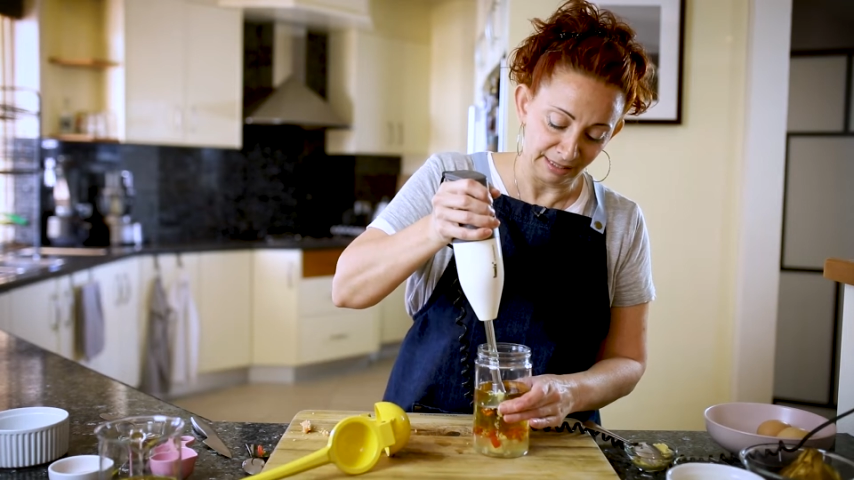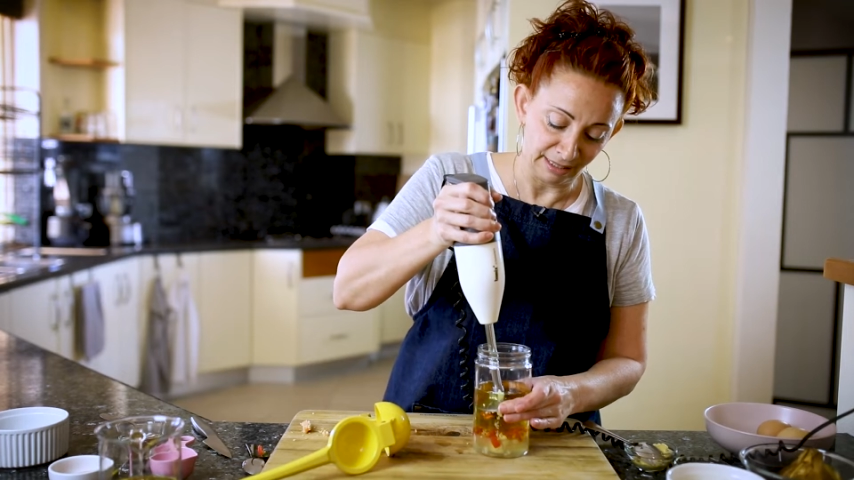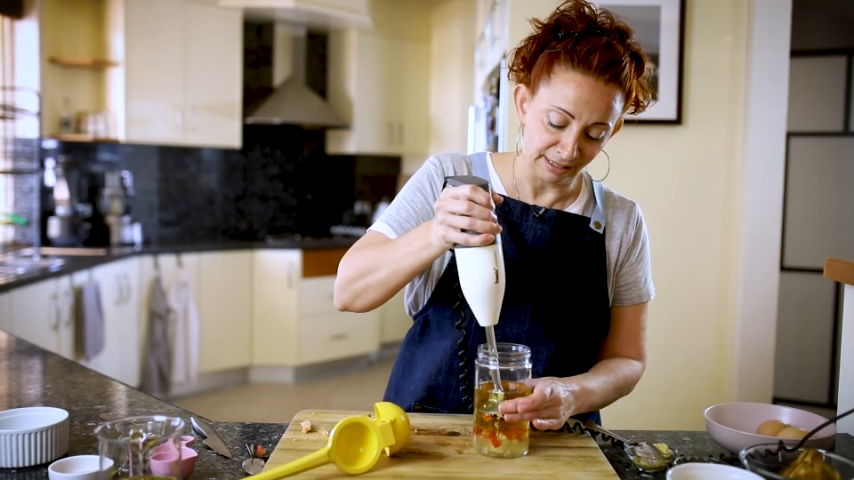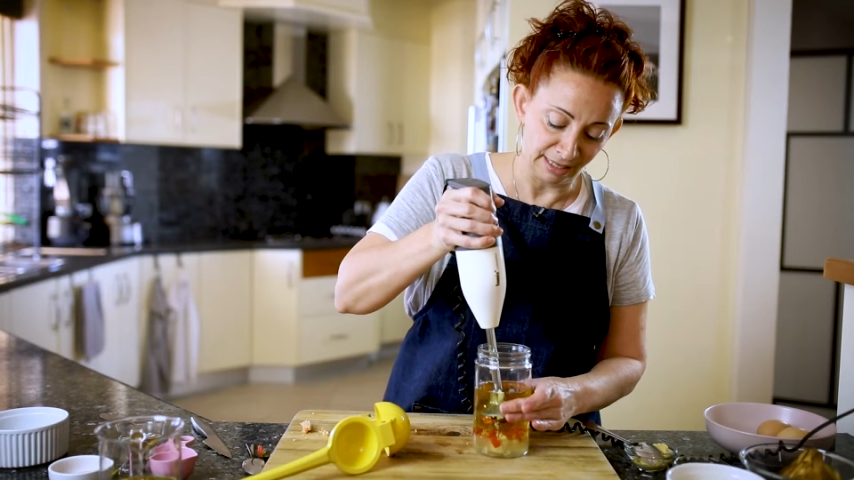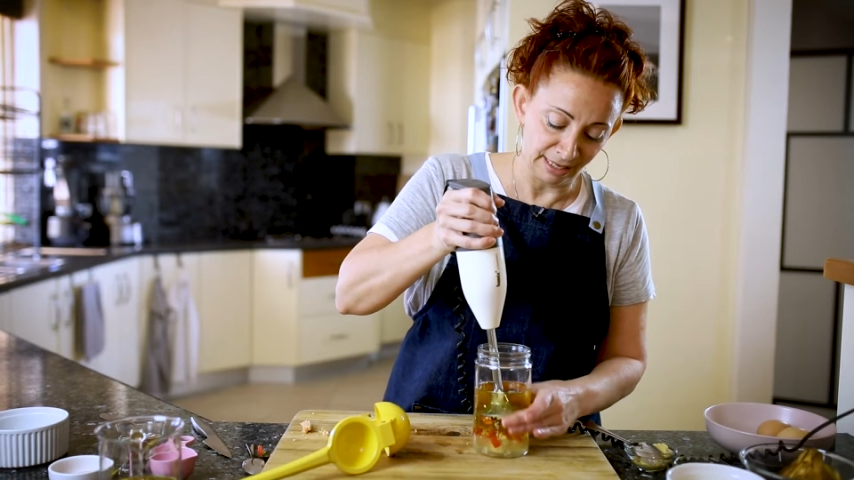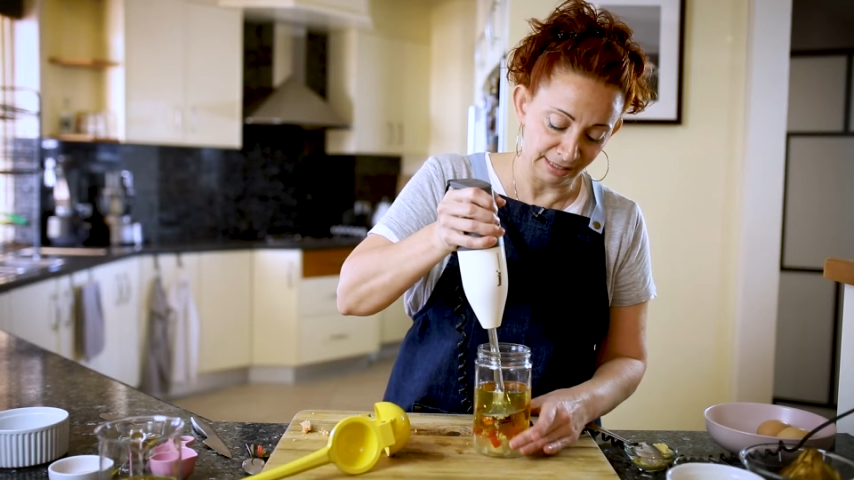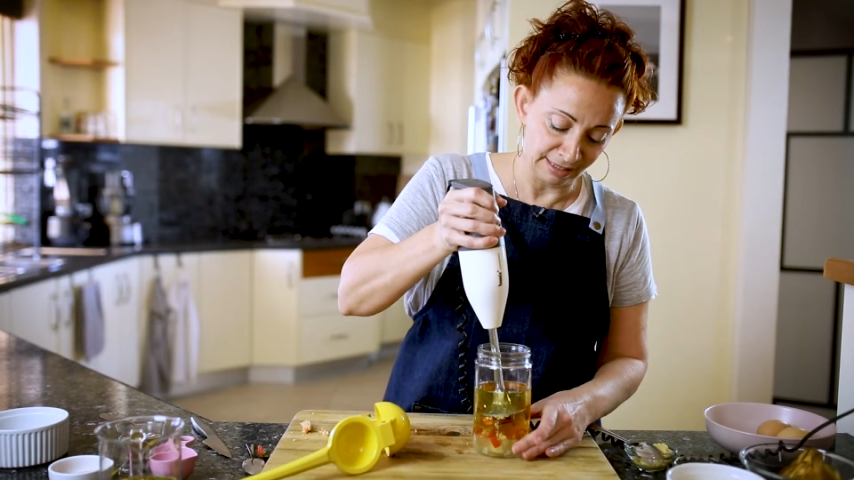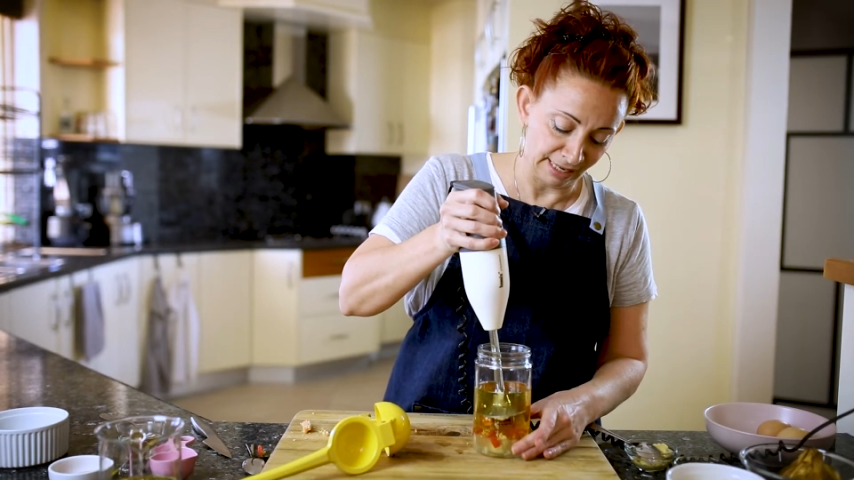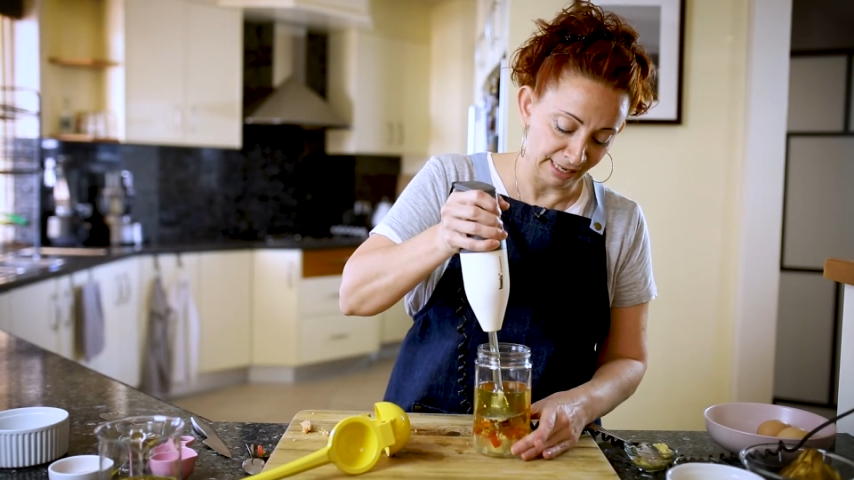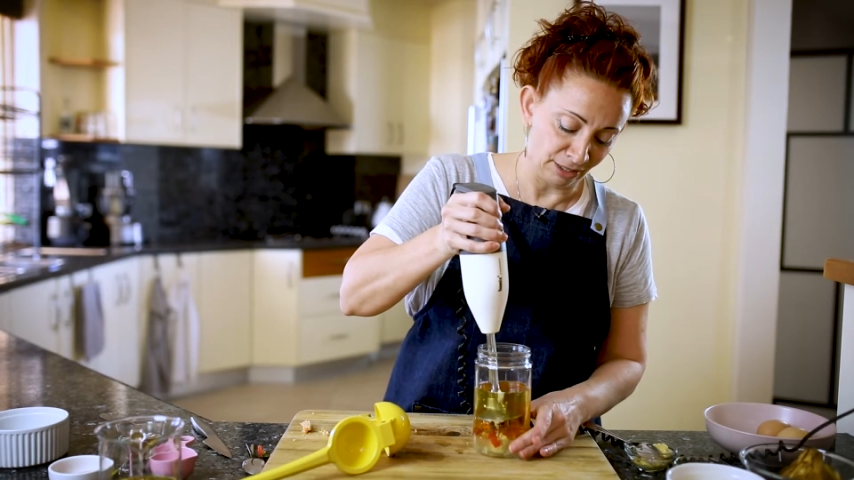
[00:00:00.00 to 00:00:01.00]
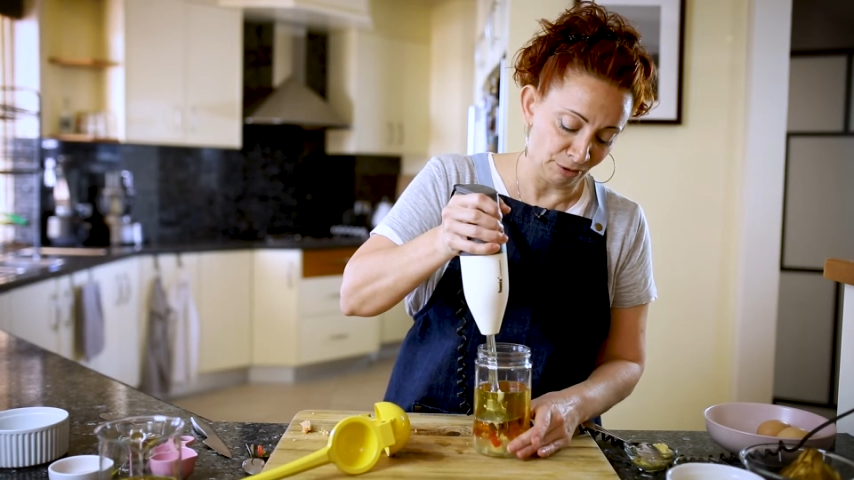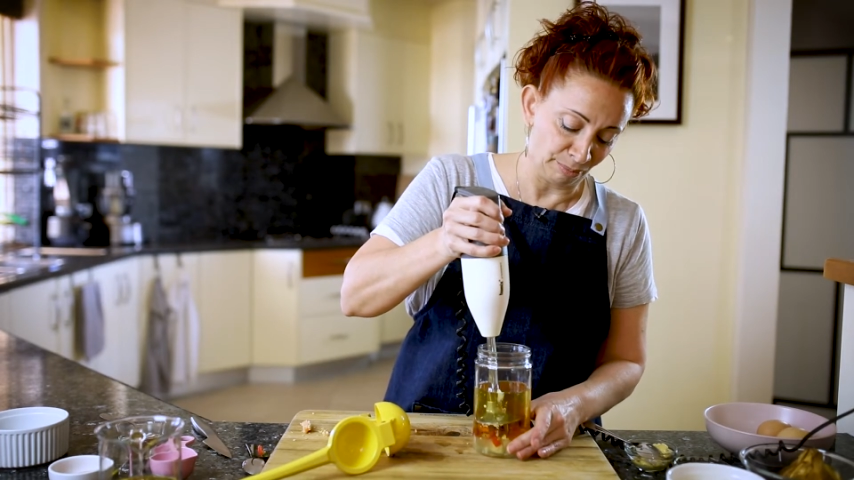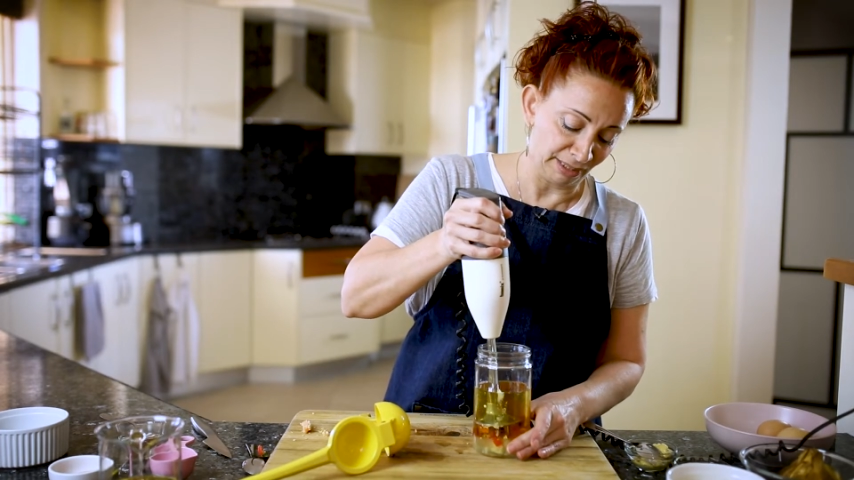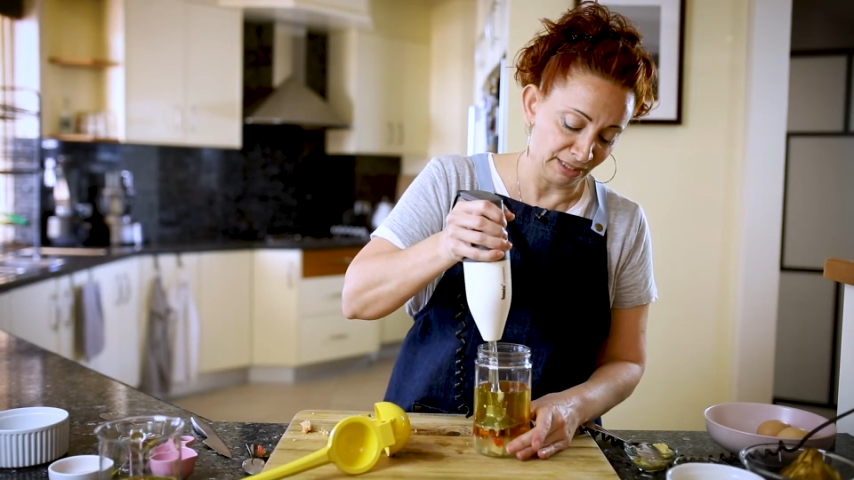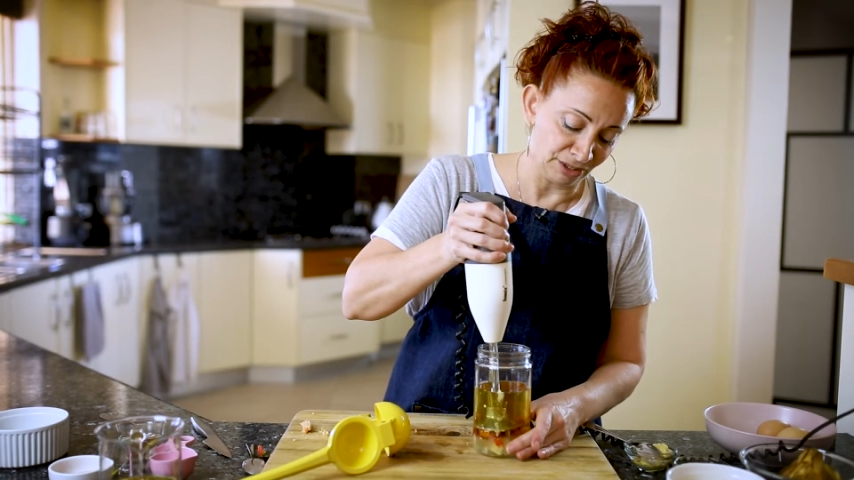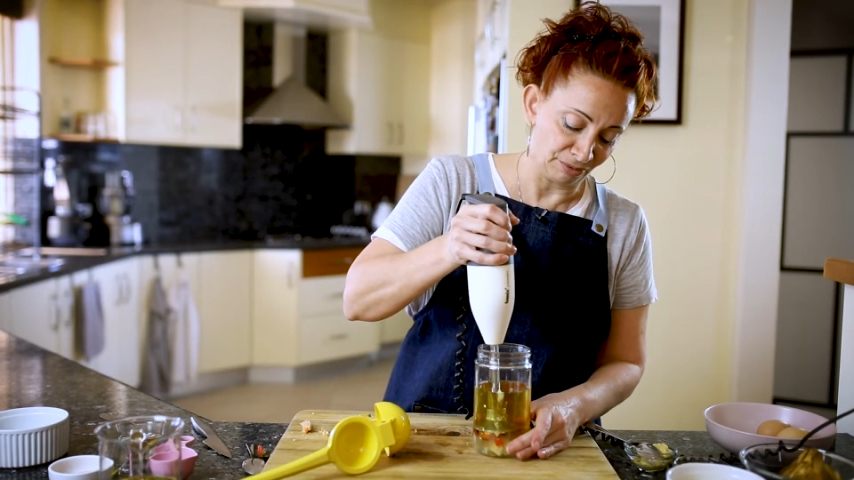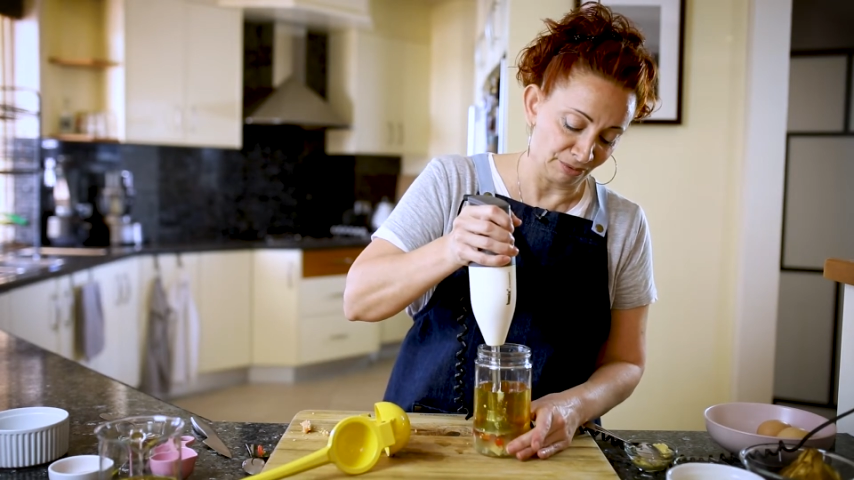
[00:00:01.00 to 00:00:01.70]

Again, take your blender